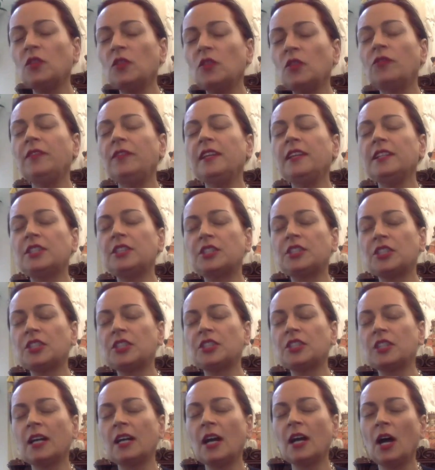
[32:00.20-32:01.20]
if you feed
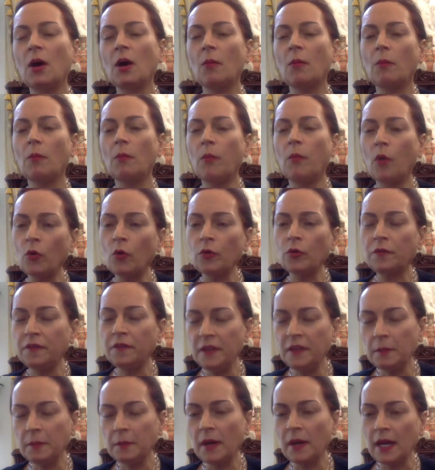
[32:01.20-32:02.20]

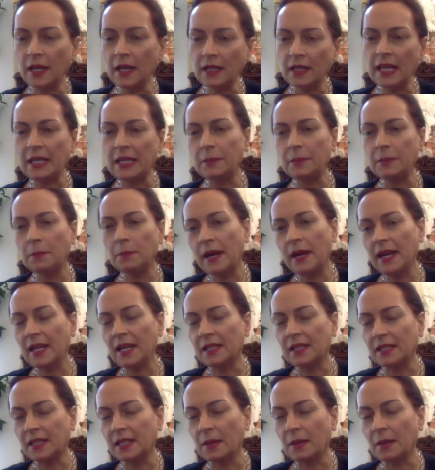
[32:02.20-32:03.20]
both female and
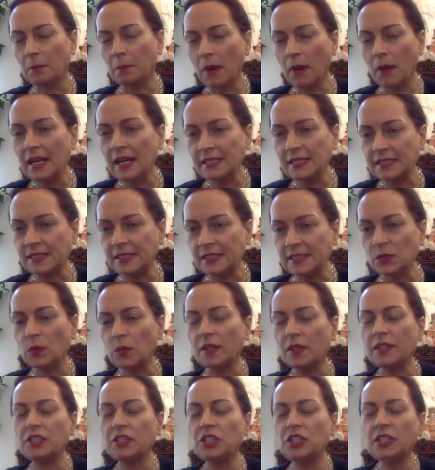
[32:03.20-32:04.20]
male mice
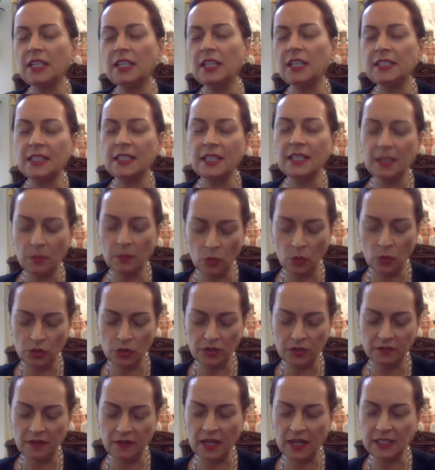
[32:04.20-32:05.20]
with genetically
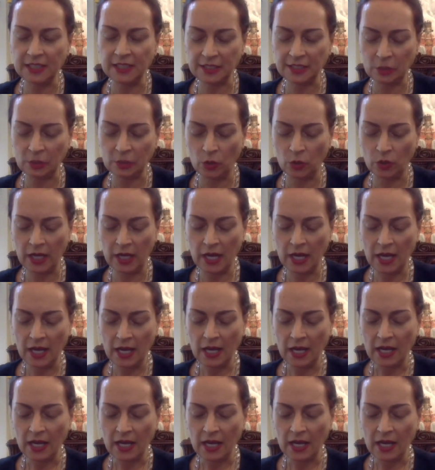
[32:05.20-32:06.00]
modified soy,